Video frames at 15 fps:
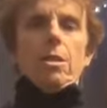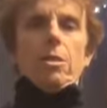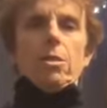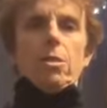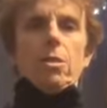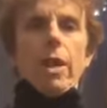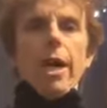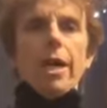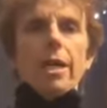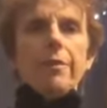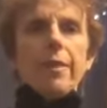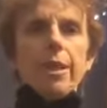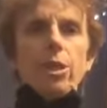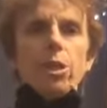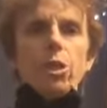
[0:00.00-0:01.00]
So kind of
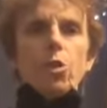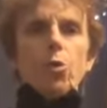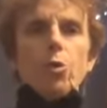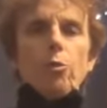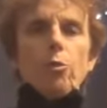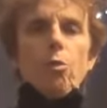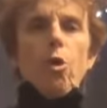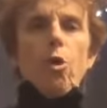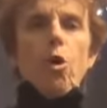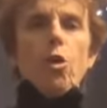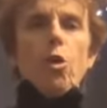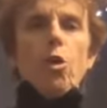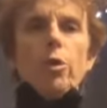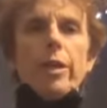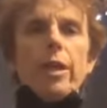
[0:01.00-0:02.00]
like a shoulder
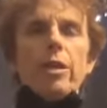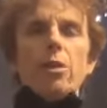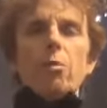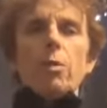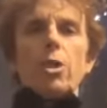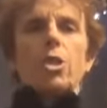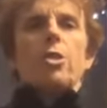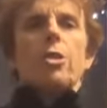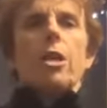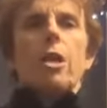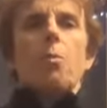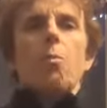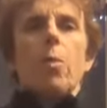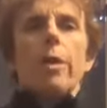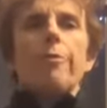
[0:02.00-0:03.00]
roll, only I don't want you to
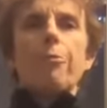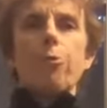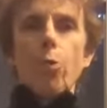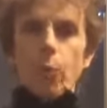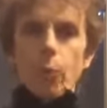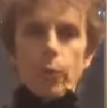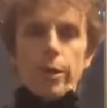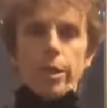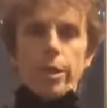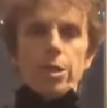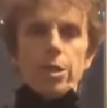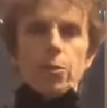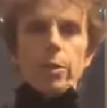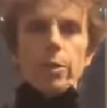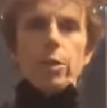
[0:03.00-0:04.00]
come way forward. I
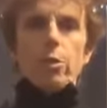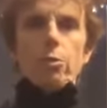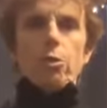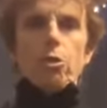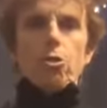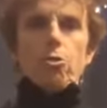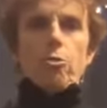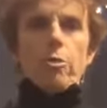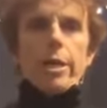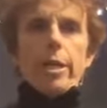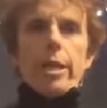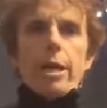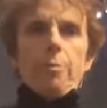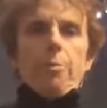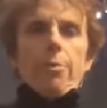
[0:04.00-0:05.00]
just want to go straight
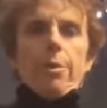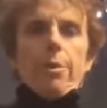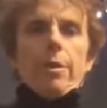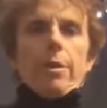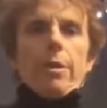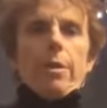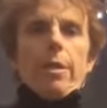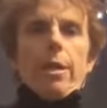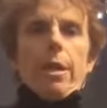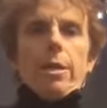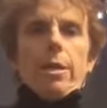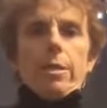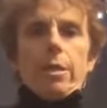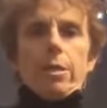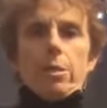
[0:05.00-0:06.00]
up
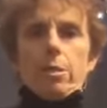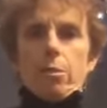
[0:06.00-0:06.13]
and then